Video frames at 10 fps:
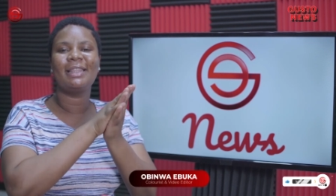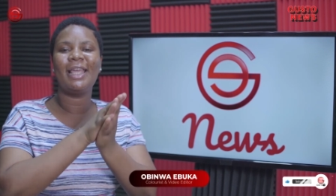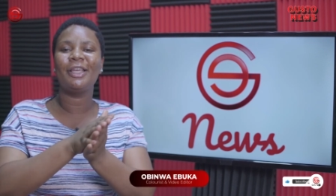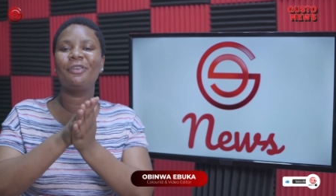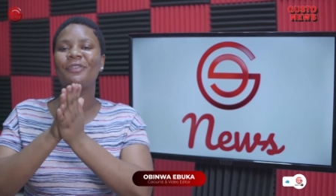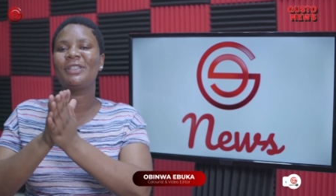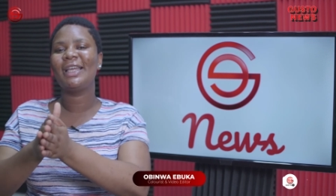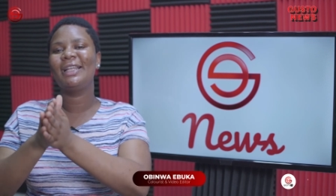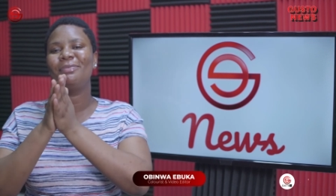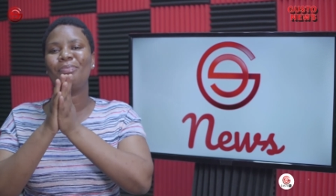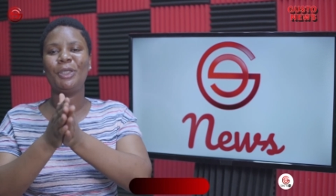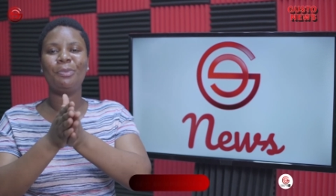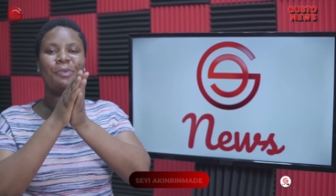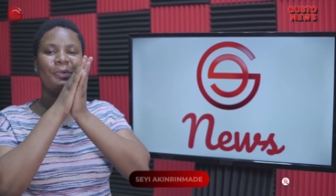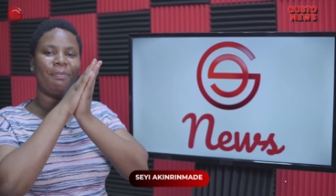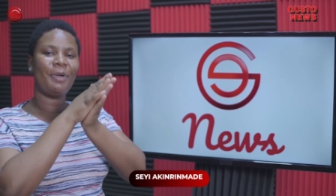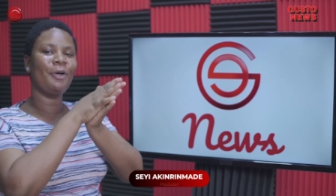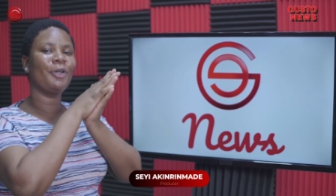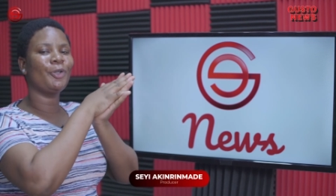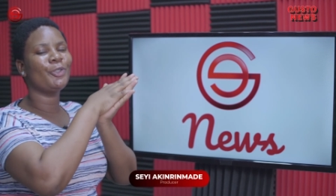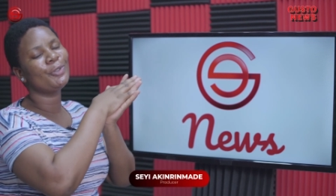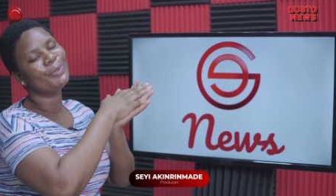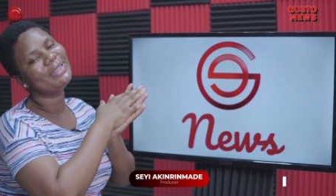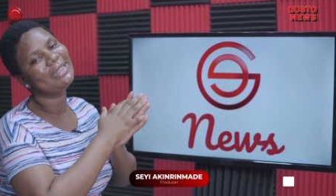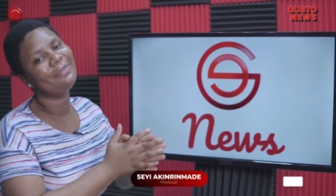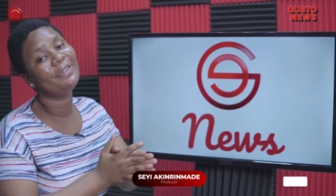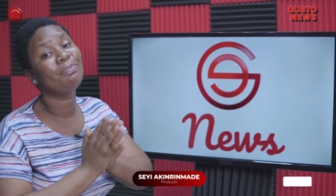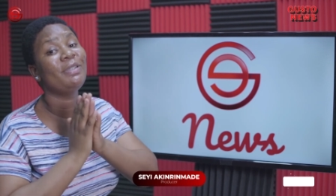Thank you for telling people about Gusto TV.